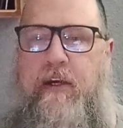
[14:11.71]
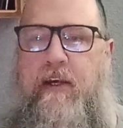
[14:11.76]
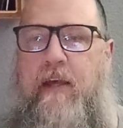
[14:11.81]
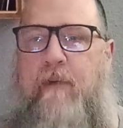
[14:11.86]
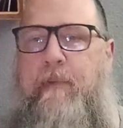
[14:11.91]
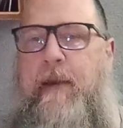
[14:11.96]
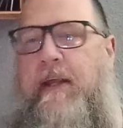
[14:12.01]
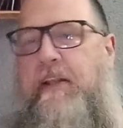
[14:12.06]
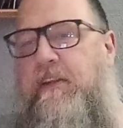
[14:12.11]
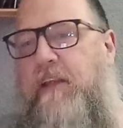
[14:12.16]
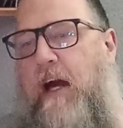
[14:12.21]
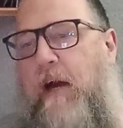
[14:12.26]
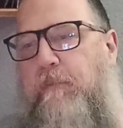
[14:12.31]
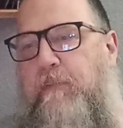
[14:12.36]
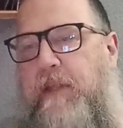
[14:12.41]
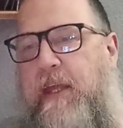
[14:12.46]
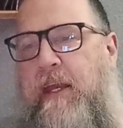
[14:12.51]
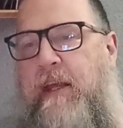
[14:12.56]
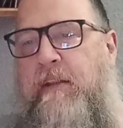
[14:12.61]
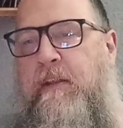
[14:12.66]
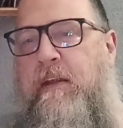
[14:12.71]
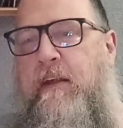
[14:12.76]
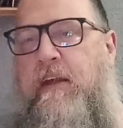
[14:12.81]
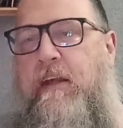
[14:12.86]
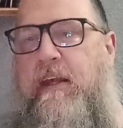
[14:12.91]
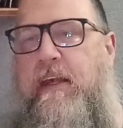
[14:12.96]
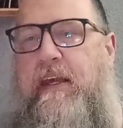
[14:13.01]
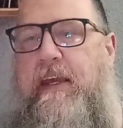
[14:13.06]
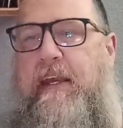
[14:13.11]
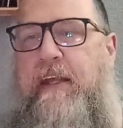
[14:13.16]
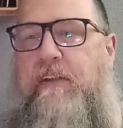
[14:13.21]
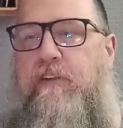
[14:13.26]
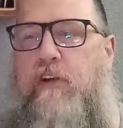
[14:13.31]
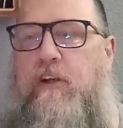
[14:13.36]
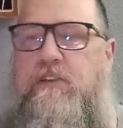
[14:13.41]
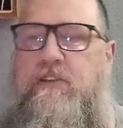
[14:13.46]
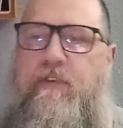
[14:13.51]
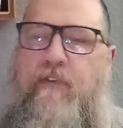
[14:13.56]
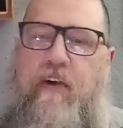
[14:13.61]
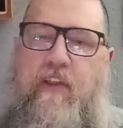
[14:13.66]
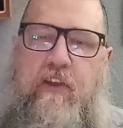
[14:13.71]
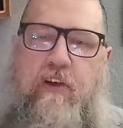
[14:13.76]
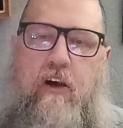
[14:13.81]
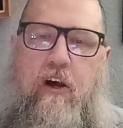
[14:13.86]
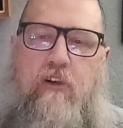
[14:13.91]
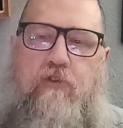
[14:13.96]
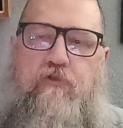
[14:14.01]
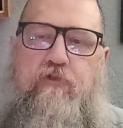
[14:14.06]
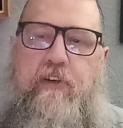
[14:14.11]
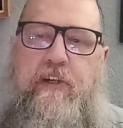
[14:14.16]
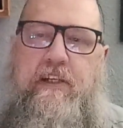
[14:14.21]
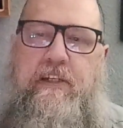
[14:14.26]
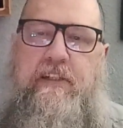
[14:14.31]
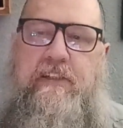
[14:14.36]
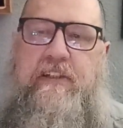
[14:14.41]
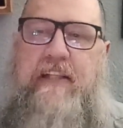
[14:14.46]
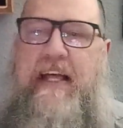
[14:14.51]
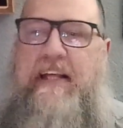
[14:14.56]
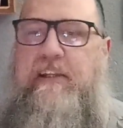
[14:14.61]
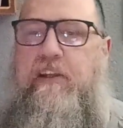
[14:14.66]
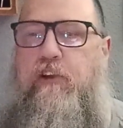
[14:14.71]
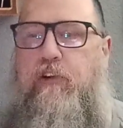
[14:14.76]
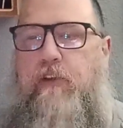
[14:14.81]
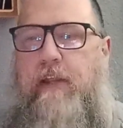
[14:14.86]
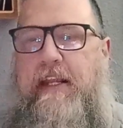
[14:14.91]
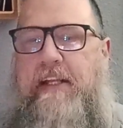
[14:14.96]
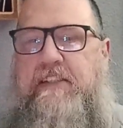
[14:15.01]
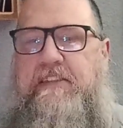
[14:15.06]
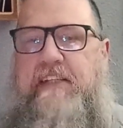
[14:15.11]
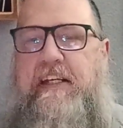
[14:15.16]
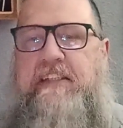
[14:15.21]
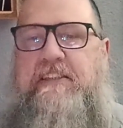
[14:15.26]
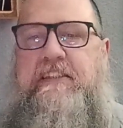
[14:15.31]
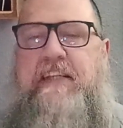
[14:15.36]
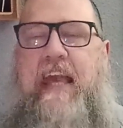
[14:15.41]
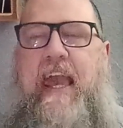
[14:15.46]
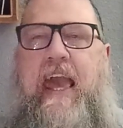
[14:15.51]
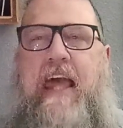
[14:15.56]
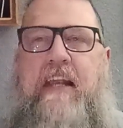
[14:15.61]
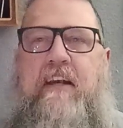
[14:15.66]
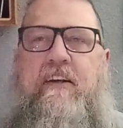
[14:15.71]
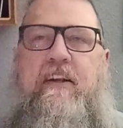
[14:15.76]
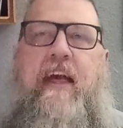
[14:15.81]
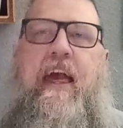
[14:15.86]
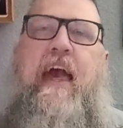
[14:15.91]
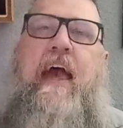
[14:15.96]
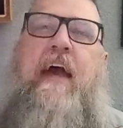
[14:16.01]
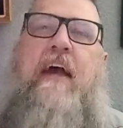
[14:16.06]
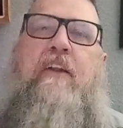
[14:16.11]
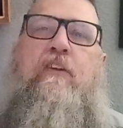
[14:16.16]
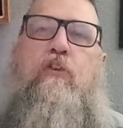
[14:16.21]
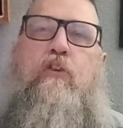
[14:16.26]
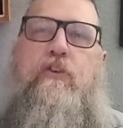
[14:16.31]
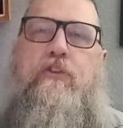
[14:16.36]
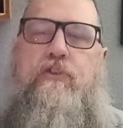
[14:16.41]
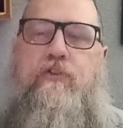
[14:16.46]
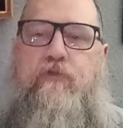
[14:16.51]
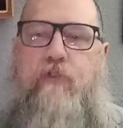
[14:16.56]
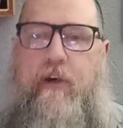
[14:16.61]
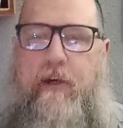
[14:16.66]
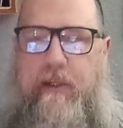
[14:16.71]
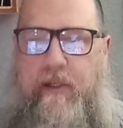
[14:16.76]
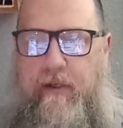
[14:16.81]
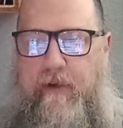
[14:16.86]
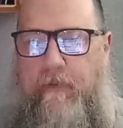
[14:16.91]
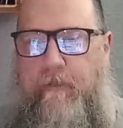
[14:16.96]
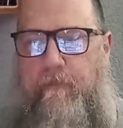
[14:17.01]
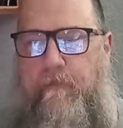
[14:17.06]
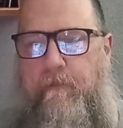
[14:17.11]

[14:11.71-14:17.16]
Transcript: It made top 10 in tons of other countries like the United States, Canada, and Australia.